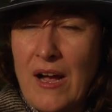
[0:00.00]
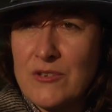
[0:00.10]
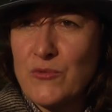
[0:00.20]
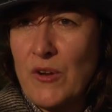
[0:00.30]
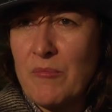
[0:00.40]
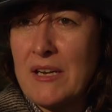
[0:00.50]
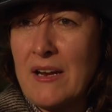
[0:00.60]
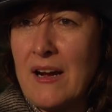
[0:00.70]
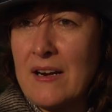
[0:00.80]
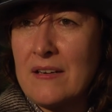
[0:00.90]
as women
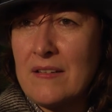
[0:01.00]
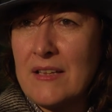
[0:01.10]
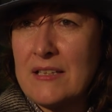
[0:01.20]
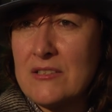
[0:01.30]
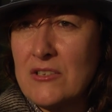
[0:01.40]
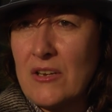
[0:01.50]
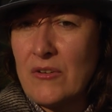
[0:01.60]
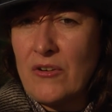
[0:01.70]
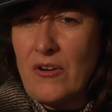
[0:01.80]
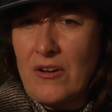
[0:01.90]
are that's
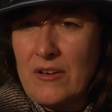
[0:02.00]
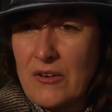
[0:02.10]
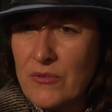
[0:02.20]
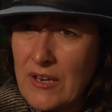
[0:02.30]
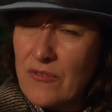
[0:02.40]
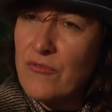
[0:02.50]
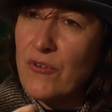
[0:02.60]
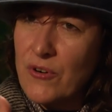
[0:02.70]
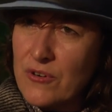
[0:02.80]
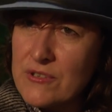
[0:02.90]

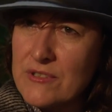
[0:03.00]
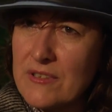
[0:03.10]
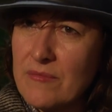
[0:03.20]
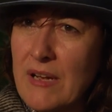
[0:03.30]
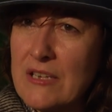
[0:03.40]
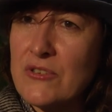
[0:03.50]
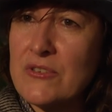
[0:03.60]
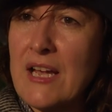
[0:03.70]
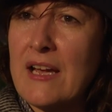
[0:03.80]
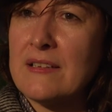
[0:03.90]
reinforced by
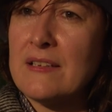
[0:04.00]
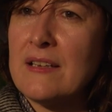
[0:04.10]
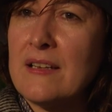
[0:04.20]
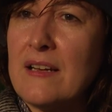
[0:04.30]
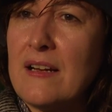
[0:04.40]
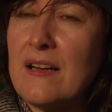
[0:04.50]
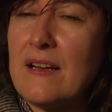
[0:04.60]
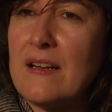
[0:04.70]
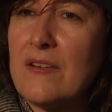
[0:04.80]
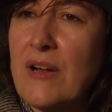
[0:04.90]
society
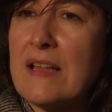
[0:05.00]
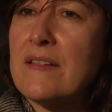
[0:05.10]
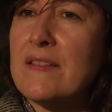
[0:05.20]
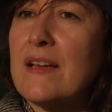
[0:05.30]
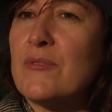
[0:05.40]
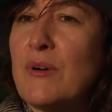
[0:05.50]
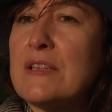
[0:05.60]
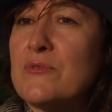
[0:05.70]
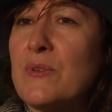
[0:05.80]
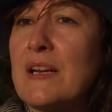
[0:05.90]
rather than
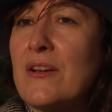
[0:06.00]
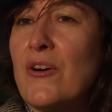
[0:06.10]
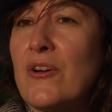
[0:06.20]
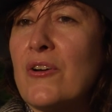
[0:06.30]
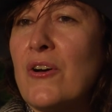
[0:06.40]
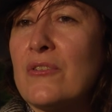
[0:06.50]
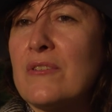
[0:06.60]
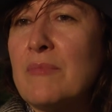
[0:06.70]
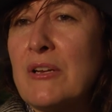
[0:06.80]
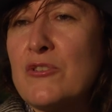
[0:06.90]
what's really going on.
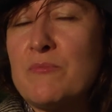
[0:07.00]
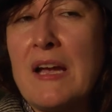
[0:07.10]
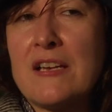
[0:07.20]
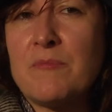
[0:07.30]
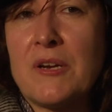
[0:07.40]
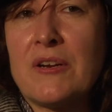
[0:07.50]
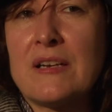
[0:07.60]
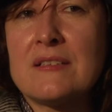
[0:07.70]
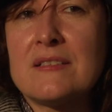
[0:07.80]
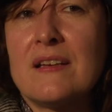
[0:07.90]
Because my
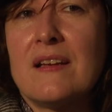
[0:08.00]
experience